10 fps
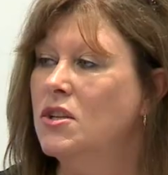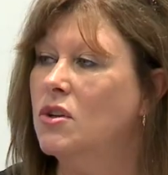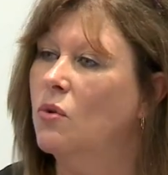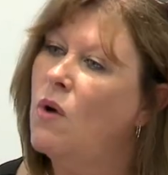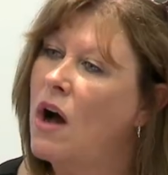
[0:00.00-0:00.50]

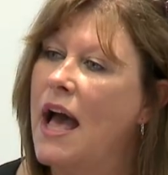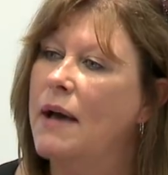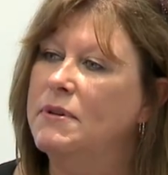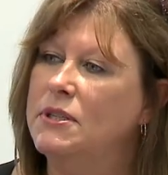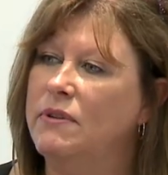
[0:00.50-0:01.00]
So what
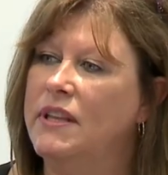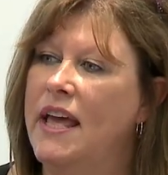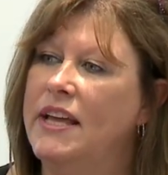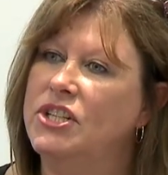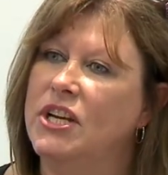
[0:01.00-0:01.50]
happens with the
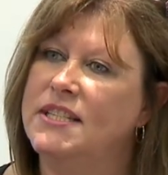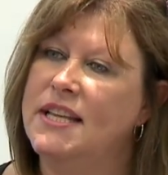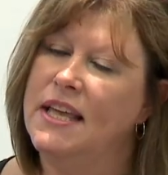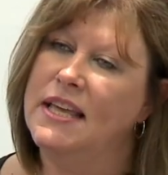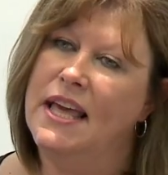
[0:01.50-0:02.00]

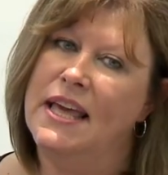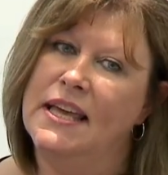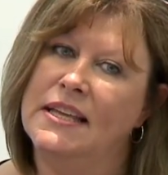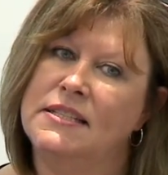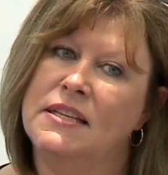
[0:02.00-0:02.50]
HSE
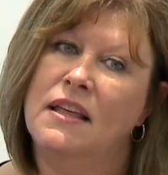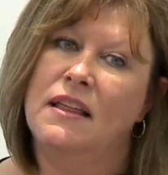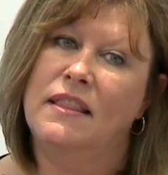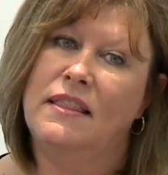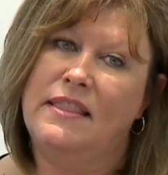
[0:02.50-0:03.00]
is
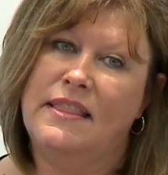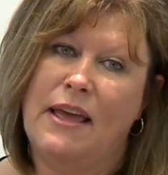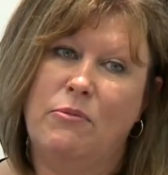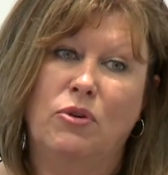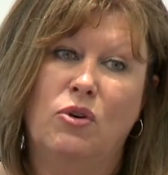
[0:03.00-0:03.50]

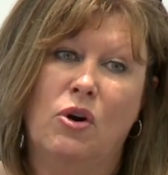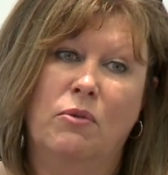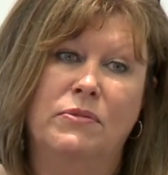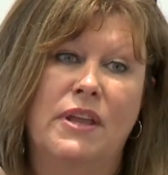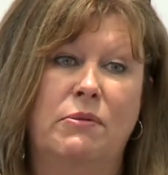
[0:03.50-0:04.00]
they will
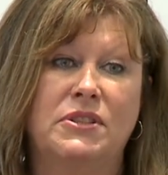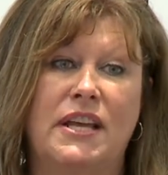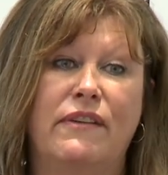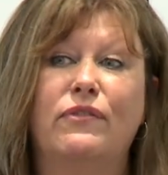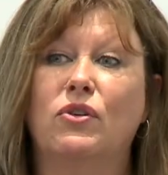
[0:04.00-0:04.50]
come, they will
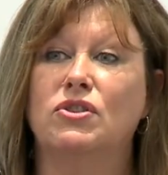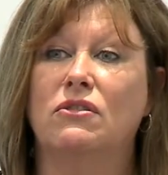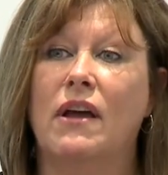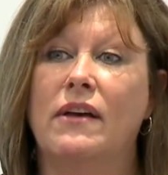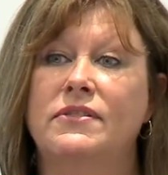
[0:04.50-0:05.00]
take
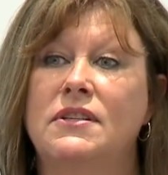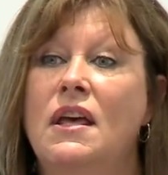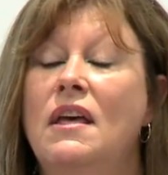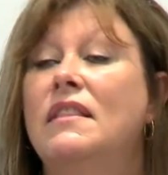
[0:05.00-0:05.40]
photographs,